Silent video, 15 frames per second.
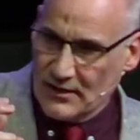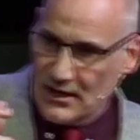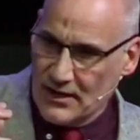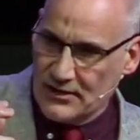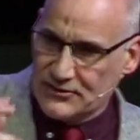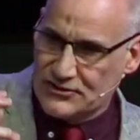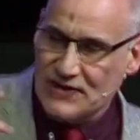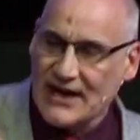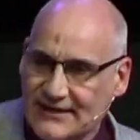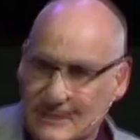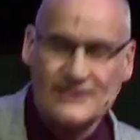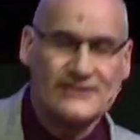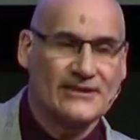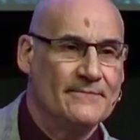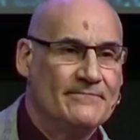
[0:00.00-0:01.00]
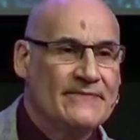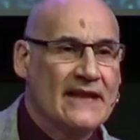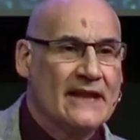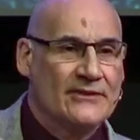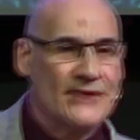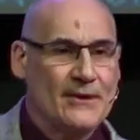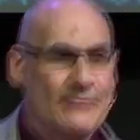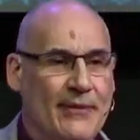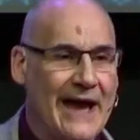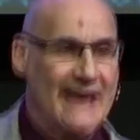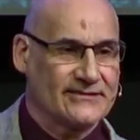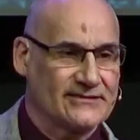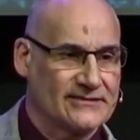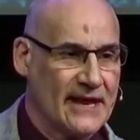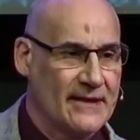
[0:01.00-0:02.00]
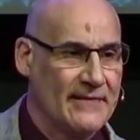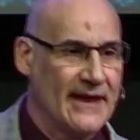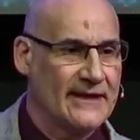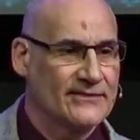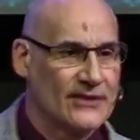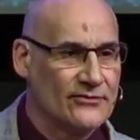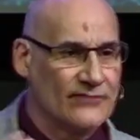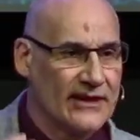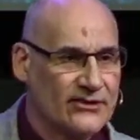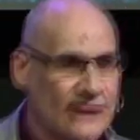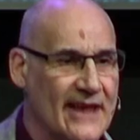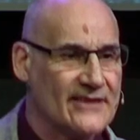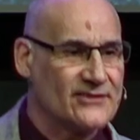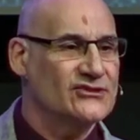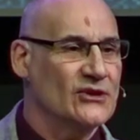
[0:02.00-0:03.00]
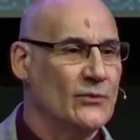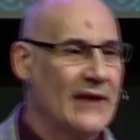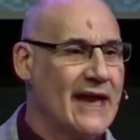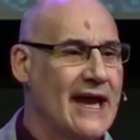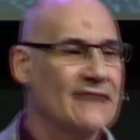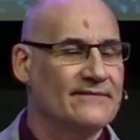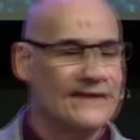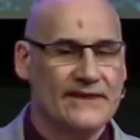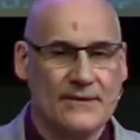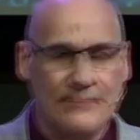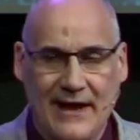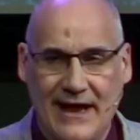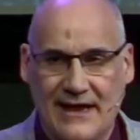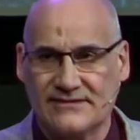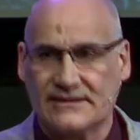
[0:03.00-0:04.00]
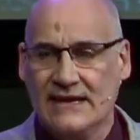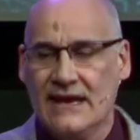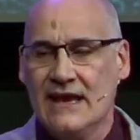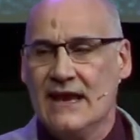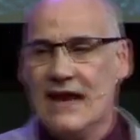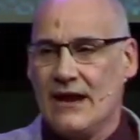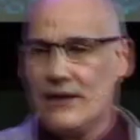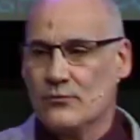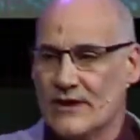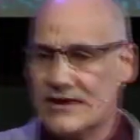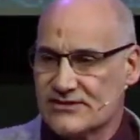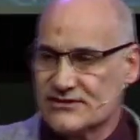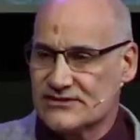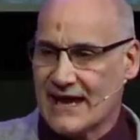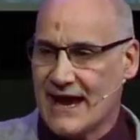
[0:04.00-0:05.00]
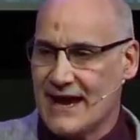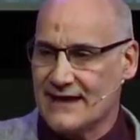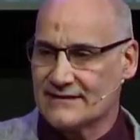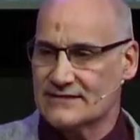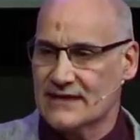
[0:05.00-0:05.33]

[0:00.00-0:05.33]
jettison the past. Amen? The regrets that we have in the past, and we start